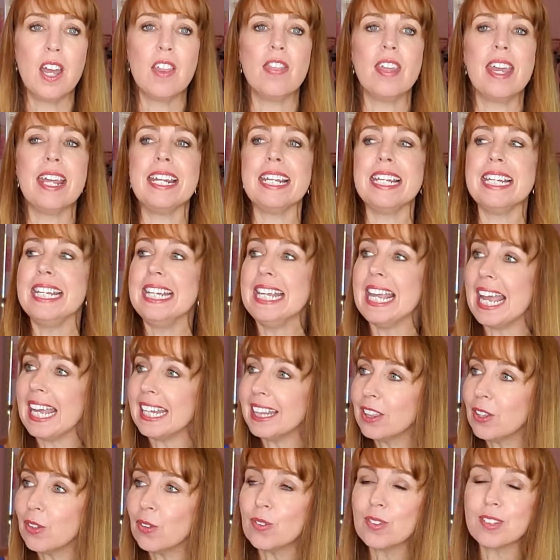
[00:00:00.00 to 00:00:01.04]
Then
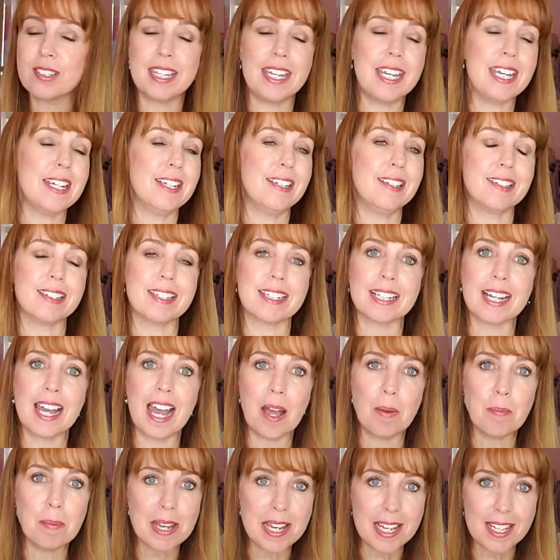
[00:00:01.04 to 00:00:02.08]
get those kids to
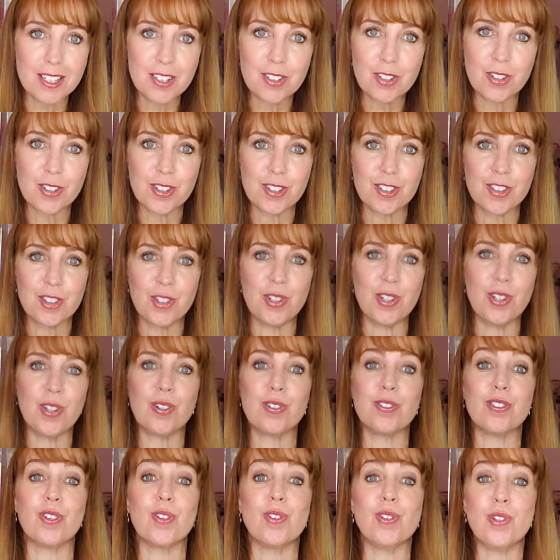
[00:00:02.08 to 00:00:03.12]
come into the
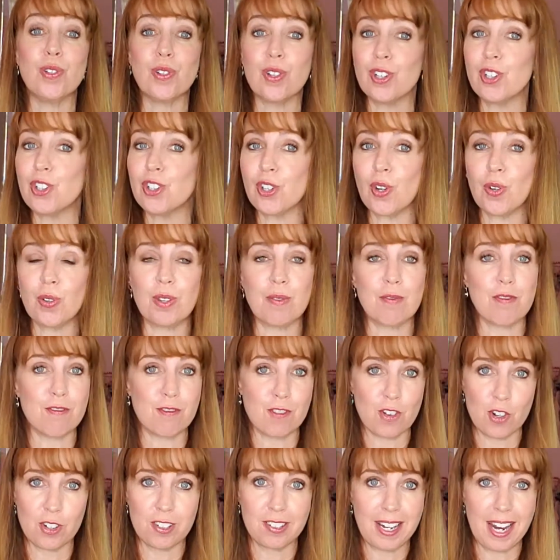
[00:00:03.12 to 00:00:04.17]
studio so you can show them
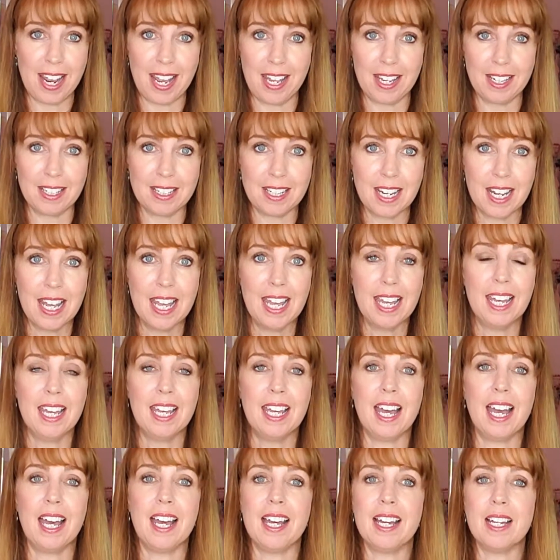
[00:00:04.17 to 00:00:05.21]
firsthand.
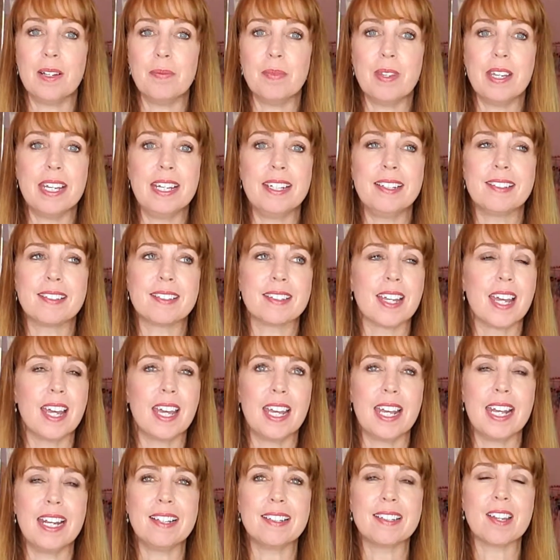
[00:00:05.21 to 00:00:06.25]

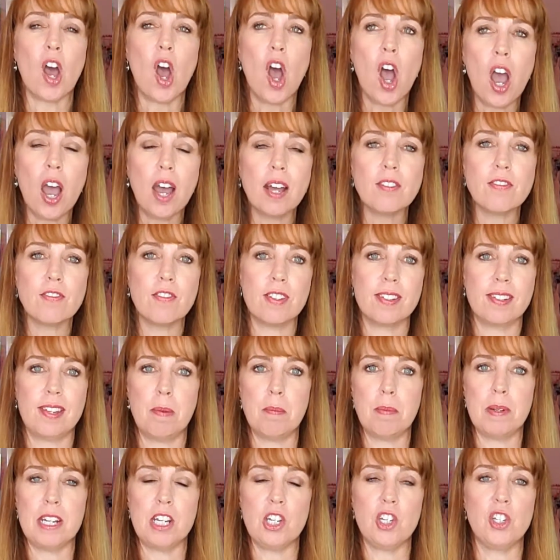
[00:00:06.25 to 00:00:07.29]
It's hard for
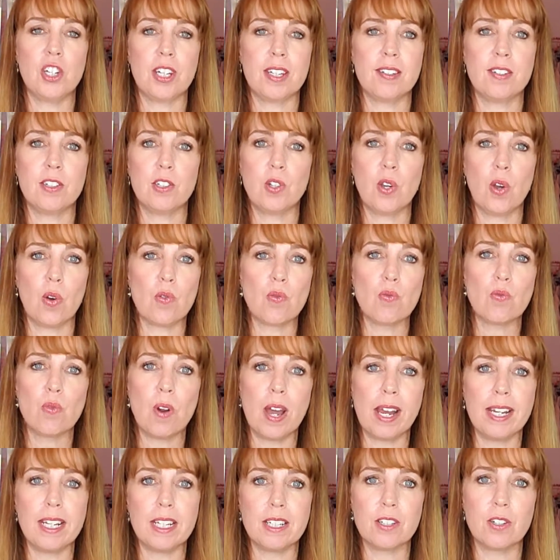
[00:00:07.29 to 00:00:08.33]
somebody just to go
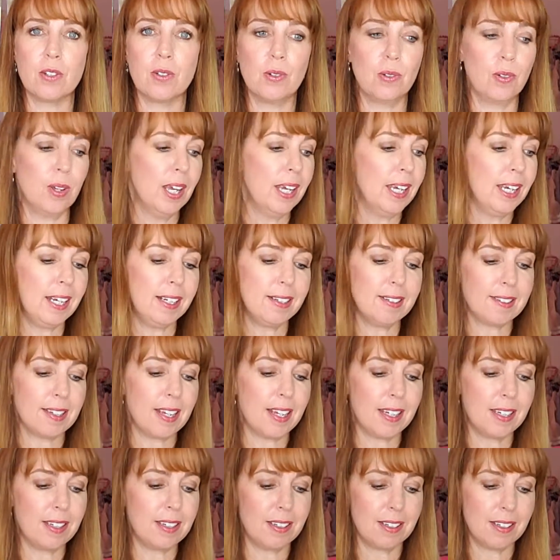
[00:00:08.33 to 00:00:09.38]
right to, it's
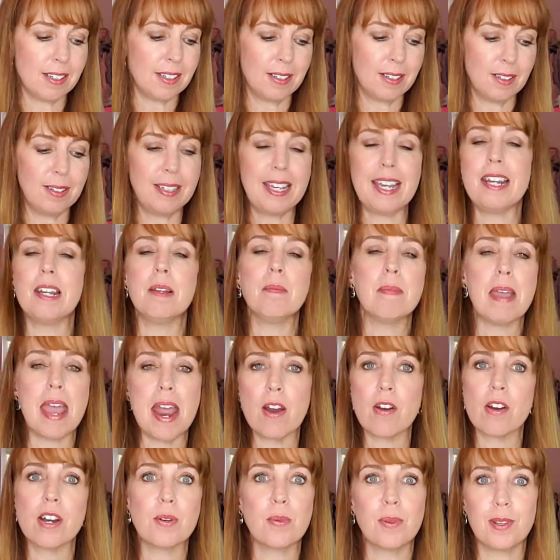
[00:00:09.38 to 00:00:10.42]
like getting
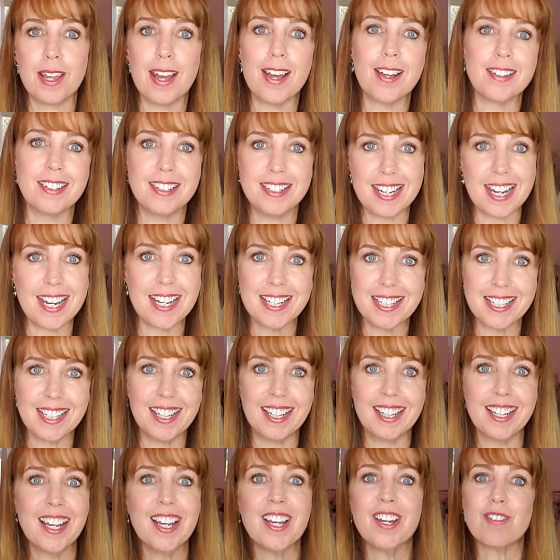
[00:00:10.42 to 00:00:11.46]
married without
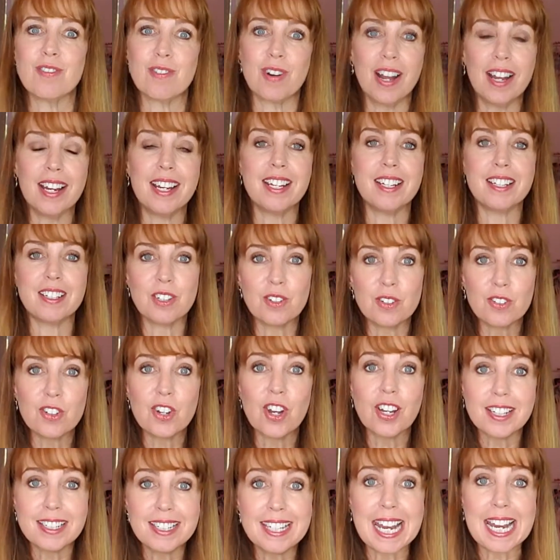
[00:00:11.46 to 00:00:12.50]
dating, right? You
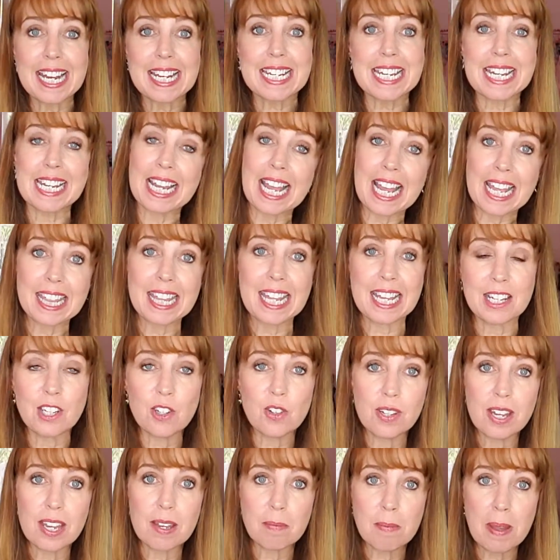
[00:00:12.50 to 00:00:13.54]
start dating and then
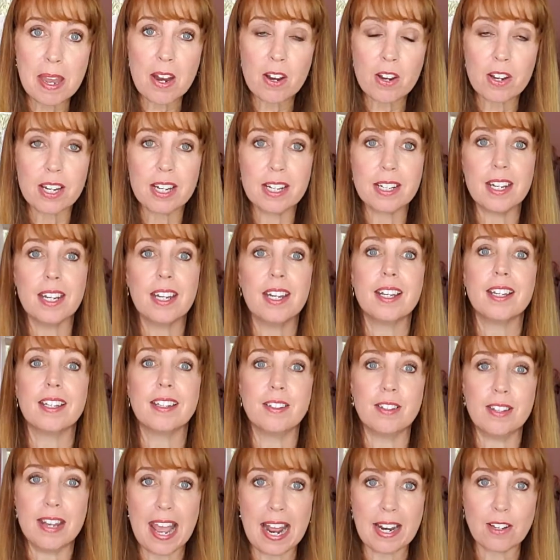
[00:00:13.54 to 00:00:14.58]
you get married.
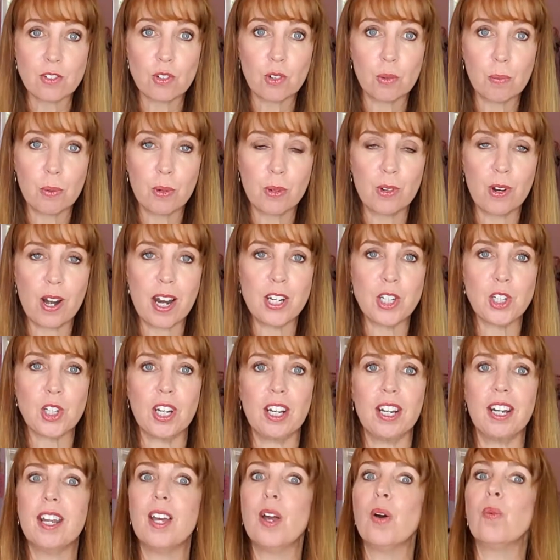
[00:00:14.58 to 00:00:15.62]
Natural
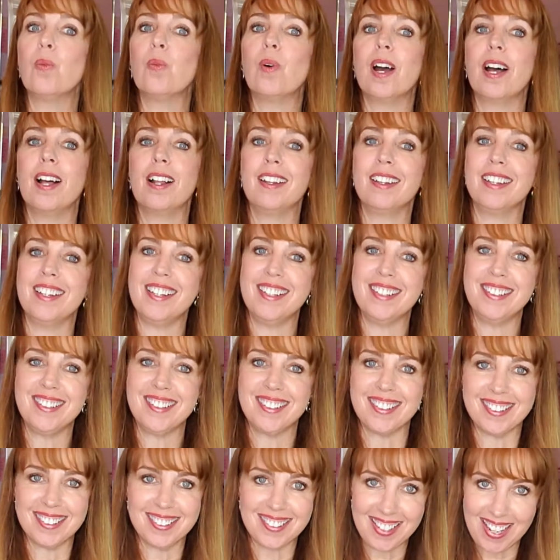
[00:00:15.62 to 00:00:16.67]
progression. Well, it's
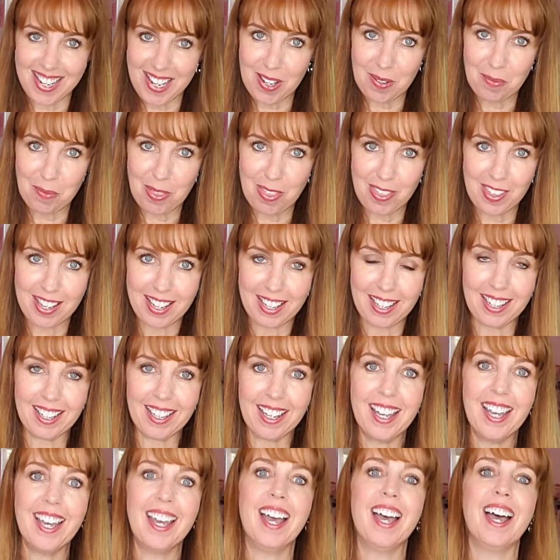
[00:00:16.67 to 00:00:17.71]
the same thing.
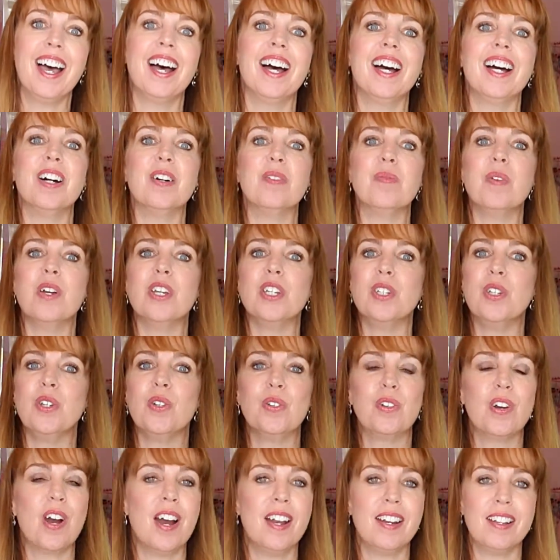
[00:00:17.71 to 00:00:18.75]

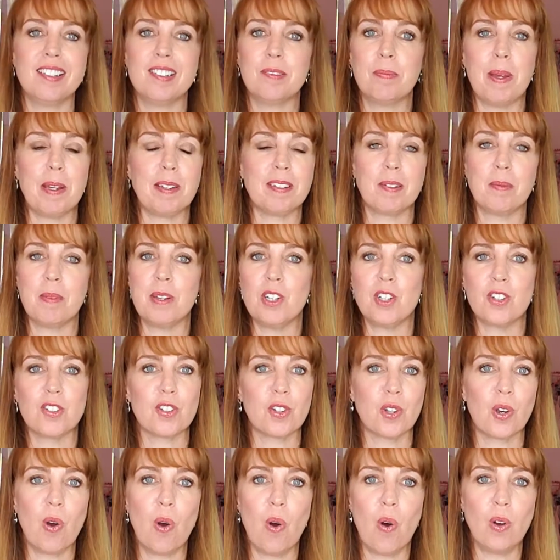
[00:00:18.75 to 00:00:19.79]
You can't expect somebody just
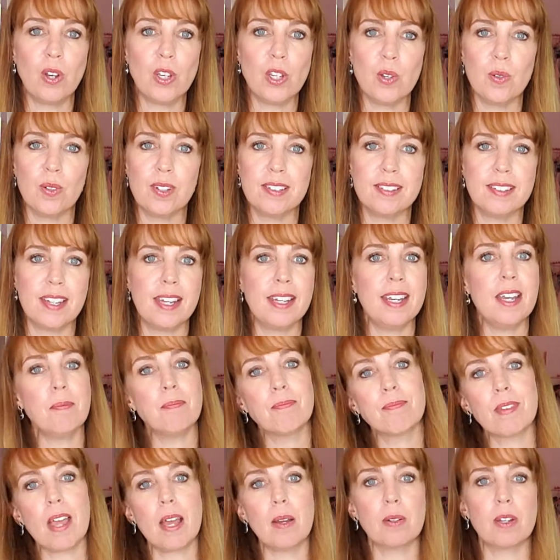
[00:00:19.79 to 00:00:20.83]
to call you and say, yep,
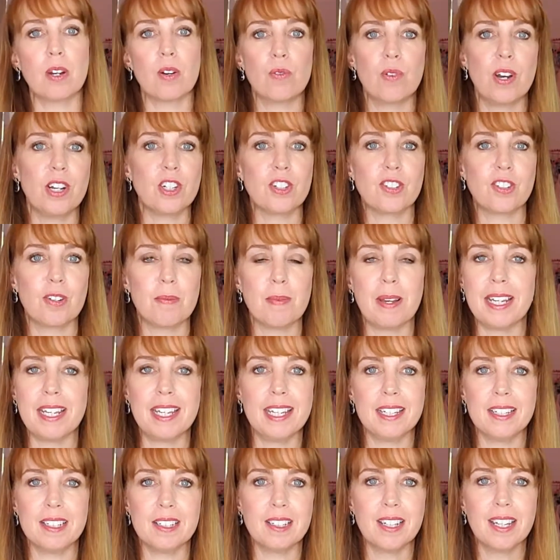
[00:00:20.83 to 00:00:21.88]
I'm going to register my
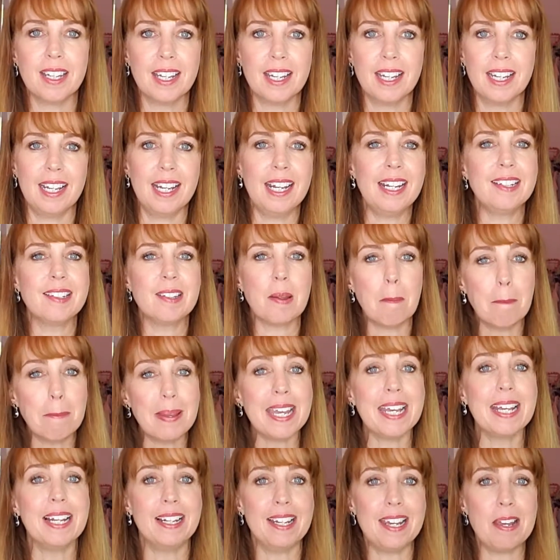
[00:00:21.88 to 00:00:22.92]
kid. It's a
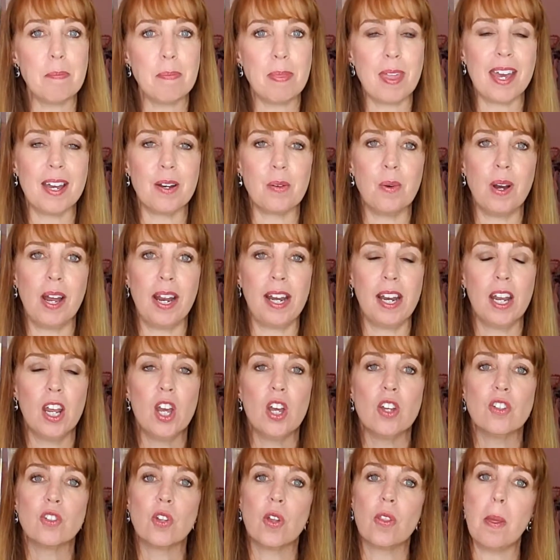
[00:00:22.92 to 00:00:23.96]
big leap, that one.
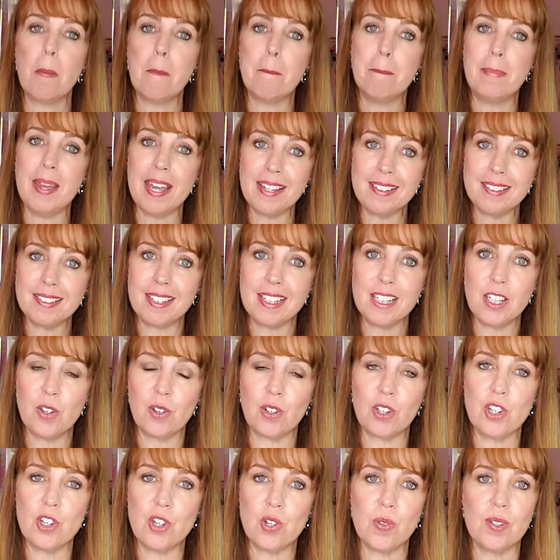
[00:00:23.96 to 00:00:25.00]
So the best thing you
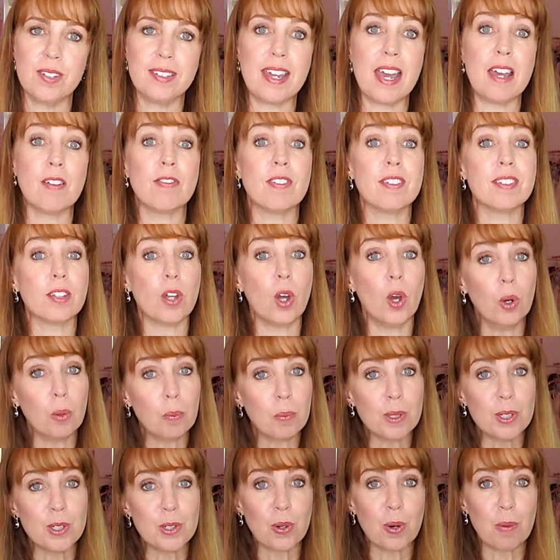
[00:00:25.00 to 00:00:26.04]
can do is have this
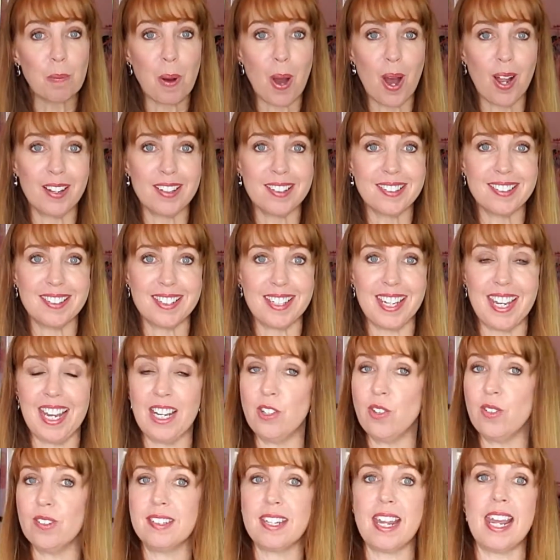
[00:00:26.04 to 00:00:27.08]
open door policy,
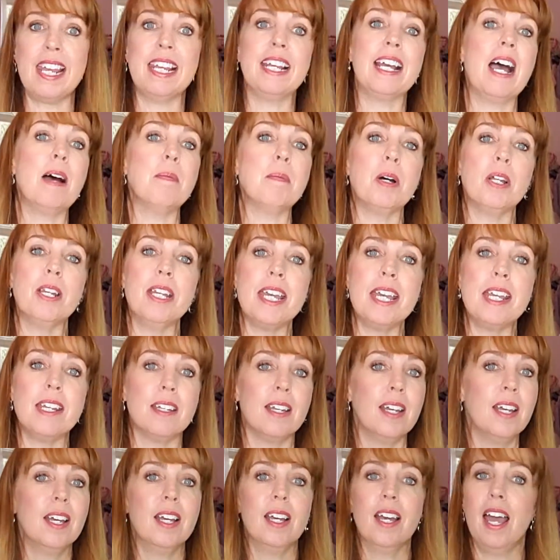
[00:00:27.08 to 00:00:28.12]
and you say, come on
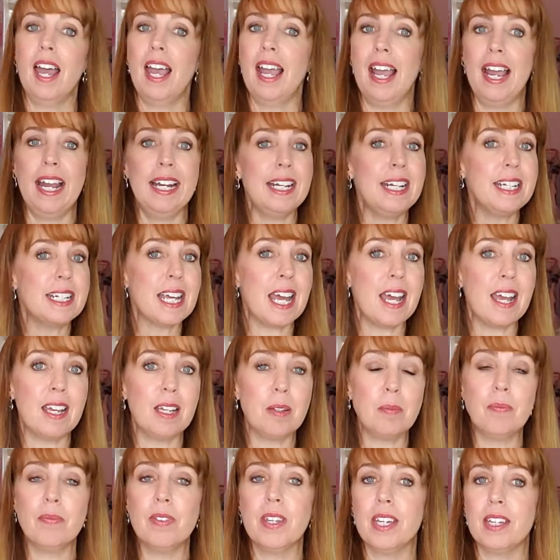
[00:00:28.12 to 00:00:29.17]
in
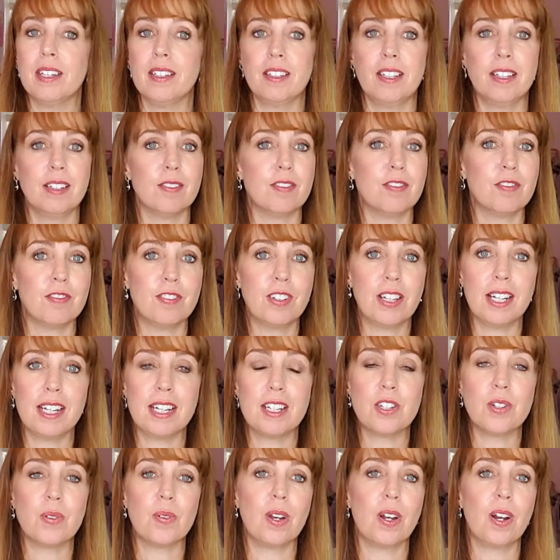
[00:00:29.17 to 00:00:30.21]
anytime, fill
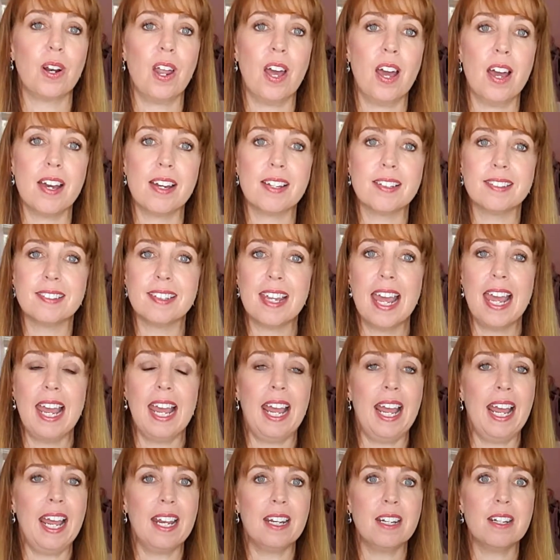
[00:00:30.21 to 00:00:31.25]
into a class,
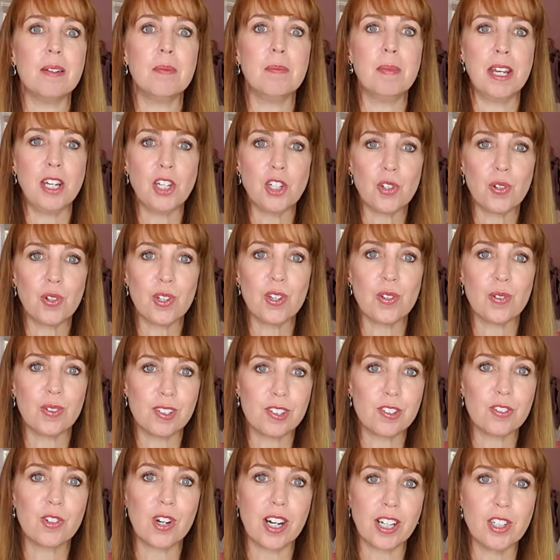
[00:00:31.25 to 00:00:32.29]
And make sure you
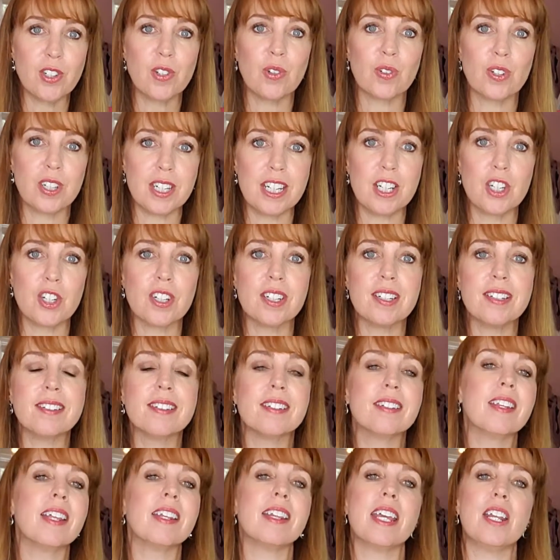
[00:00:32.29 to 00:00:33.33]
instruct your teachers
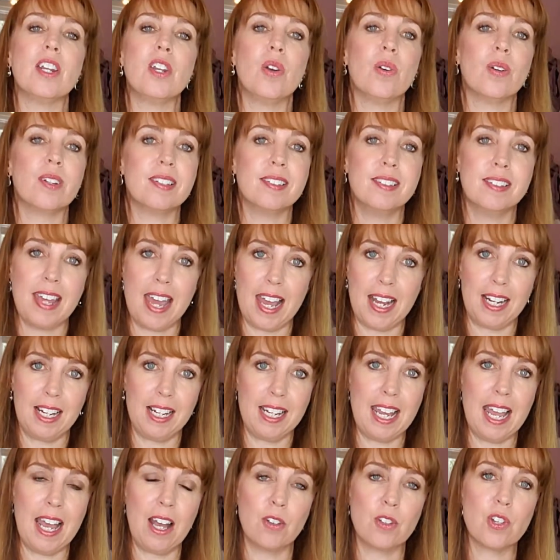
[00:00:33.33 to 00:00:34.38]
that they know
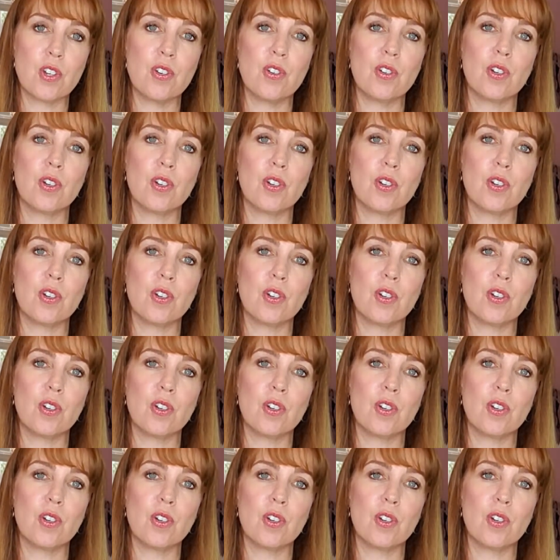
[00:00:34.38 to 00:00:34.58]
exactly how to